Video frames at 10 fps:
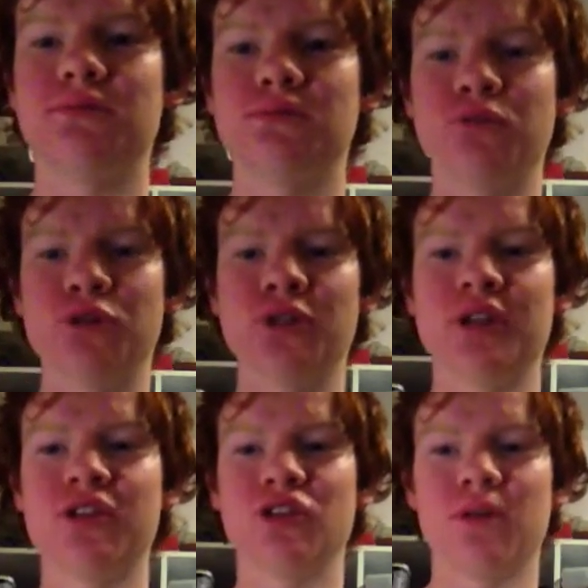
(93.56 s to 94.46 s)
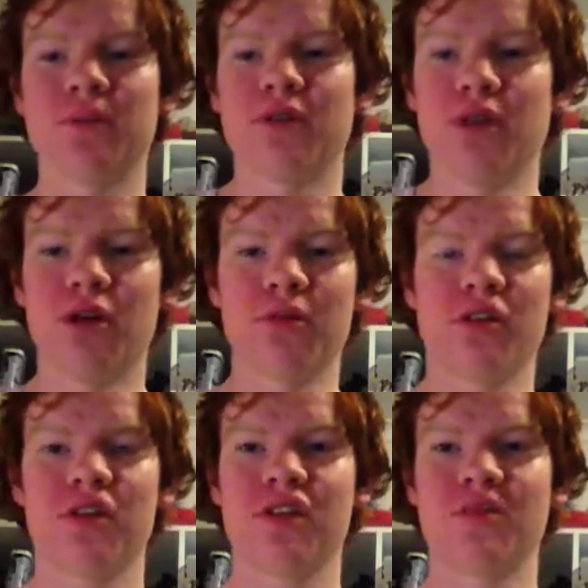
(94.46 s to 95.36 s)
would adopt
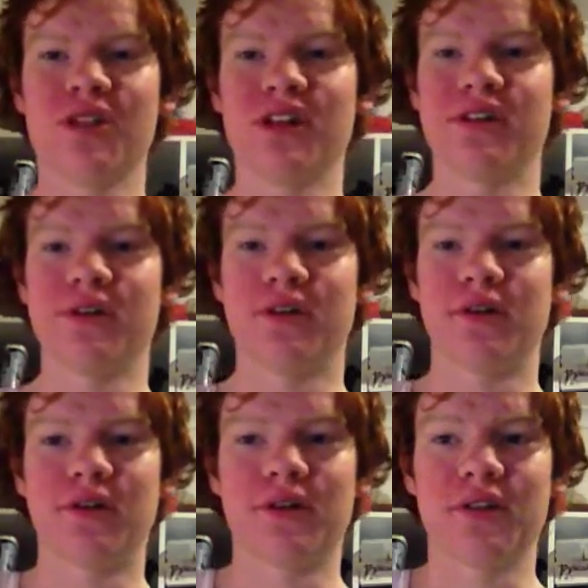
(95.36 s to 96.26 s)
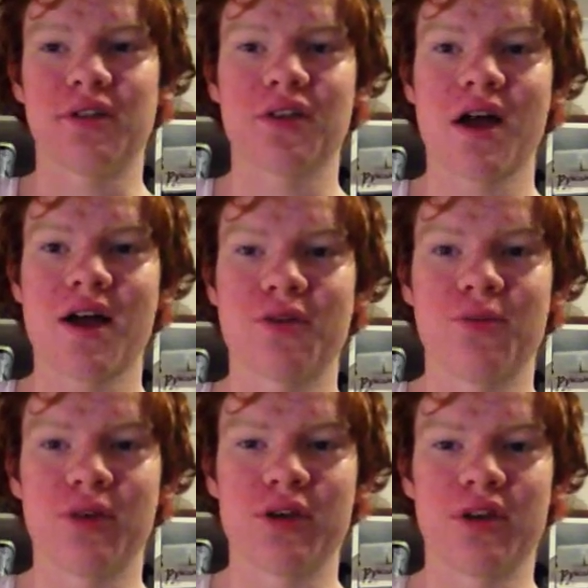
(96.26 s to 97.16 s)
a similar style
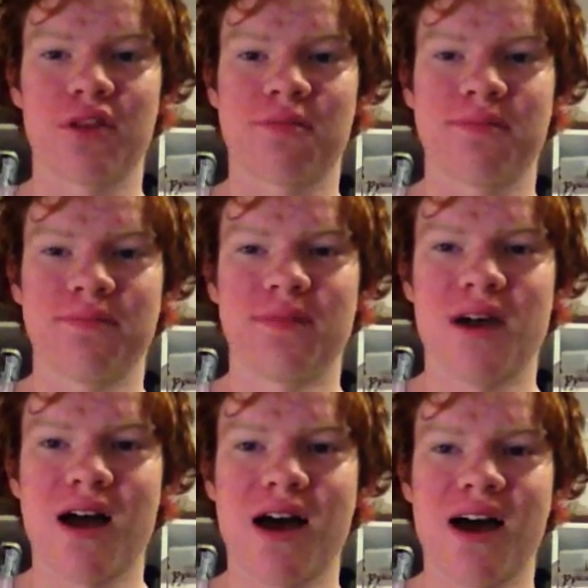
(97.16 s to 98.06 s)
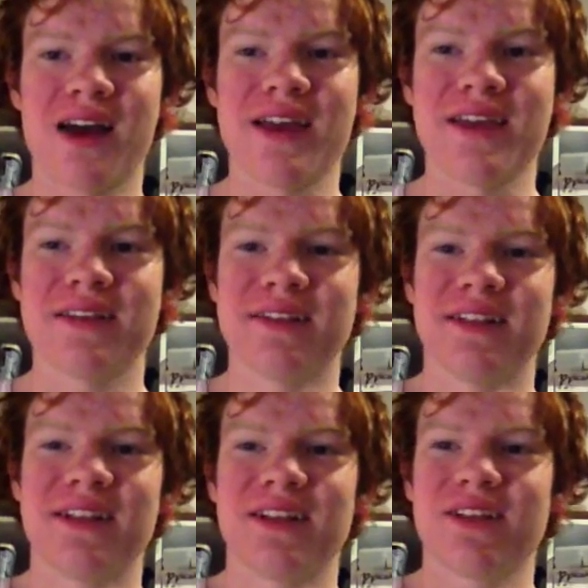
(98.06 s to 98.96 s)
because I
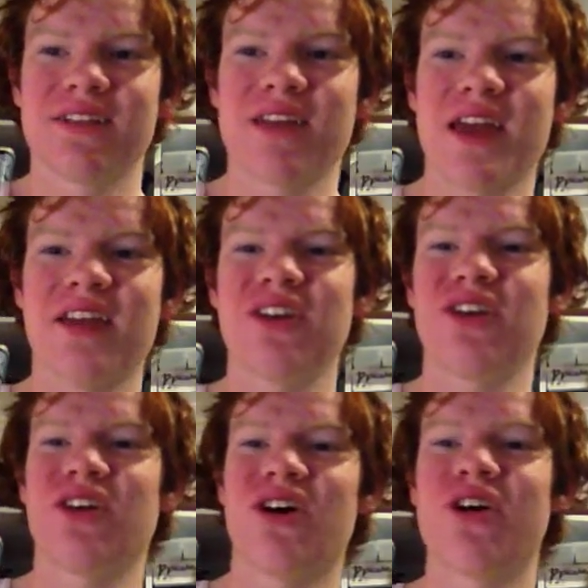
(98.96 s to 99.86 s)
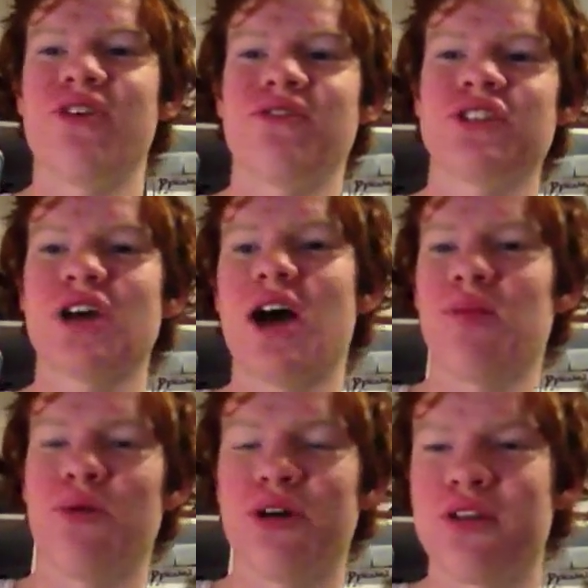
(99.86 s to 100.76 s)
tend to go for style
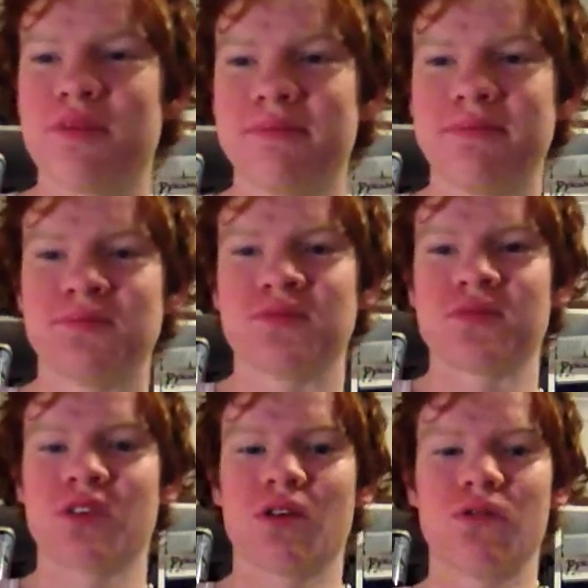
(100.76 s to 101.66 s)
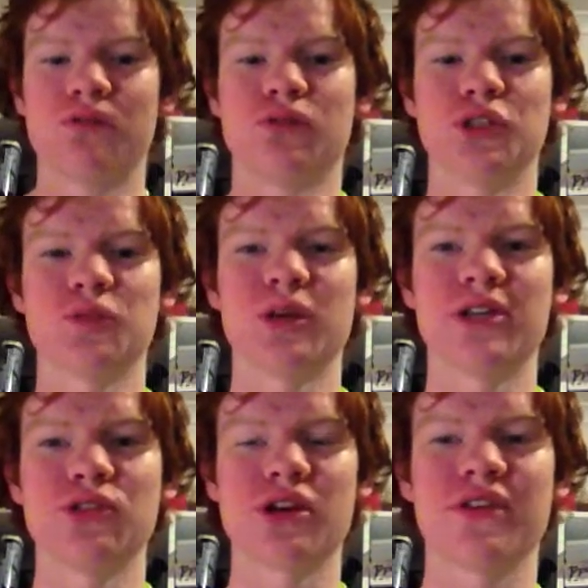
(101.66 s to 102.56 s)
points. That's when
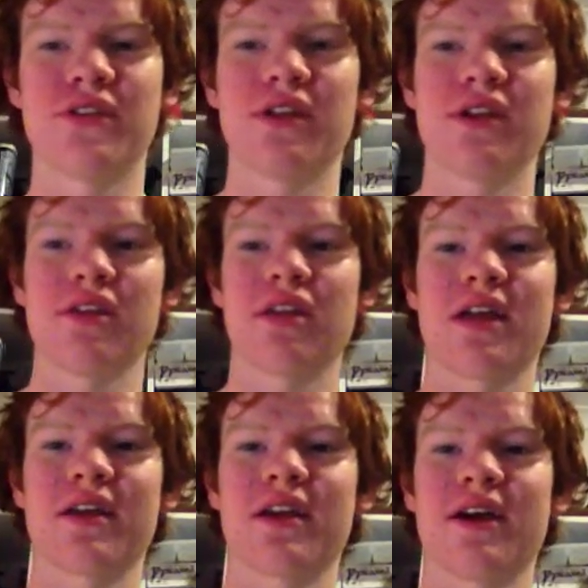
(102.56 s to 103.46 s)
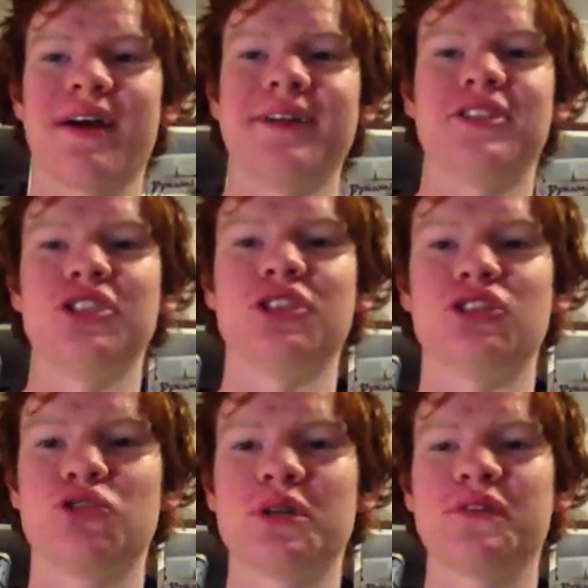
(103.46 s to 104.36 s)
I drive. It's like I choose a
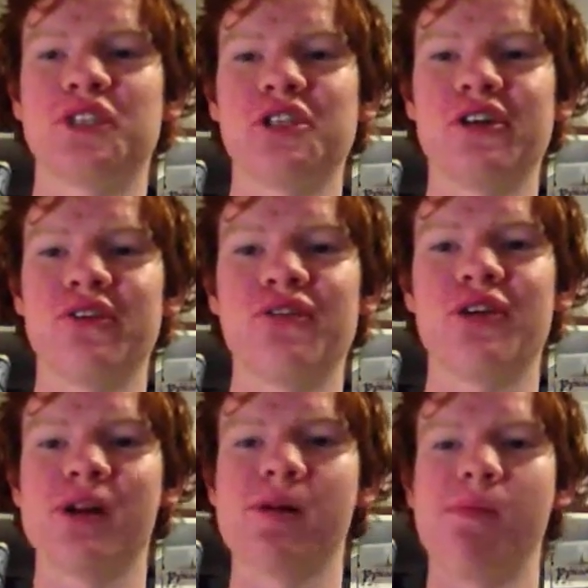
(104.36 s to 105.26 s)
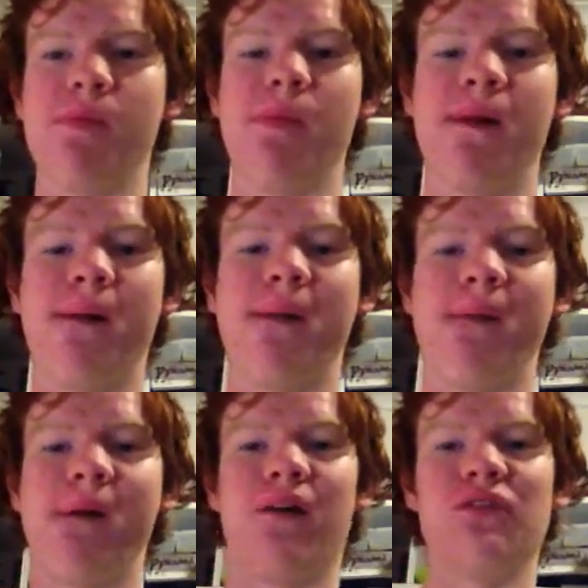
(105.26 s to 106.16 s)
drift tune for
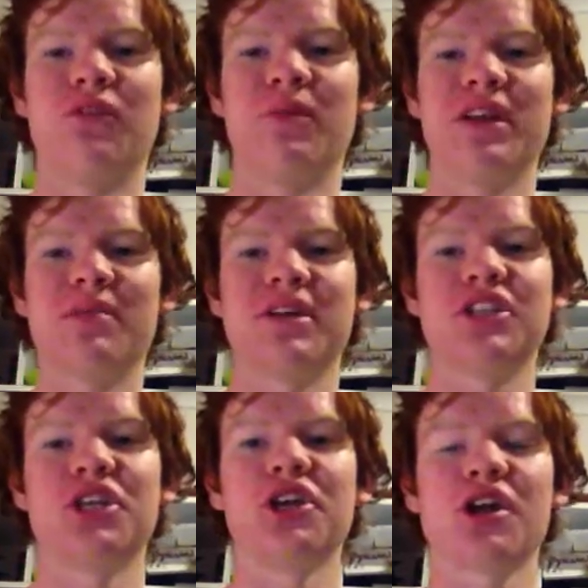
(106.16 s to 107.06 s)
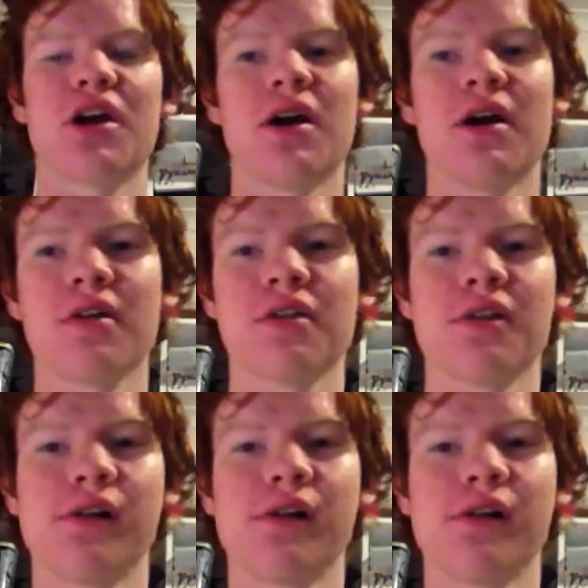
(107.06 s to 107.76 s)
many of my tuner cars